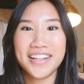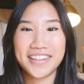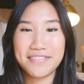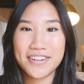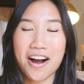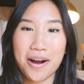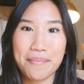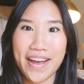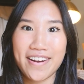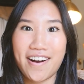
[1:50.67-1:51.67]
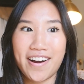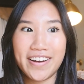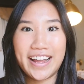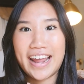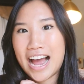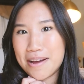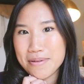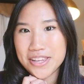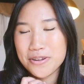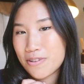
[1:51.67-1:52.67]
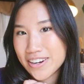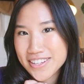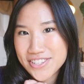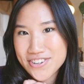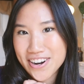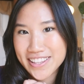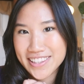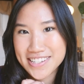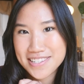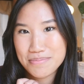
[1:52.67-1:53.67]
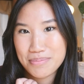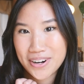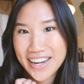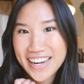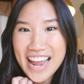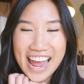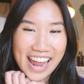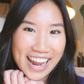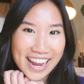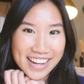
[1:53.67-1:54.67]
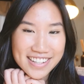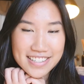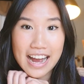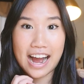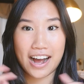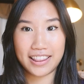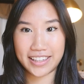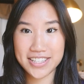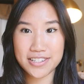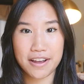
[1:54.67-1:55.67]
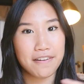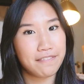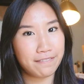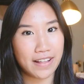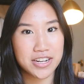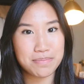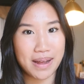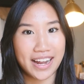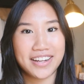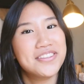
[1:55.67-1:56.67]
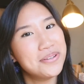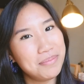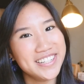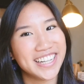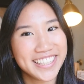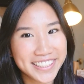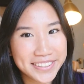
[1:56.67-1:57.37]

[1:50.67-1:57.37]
leave a comment on a habit you want to start this spring, and let's flash back to Monday.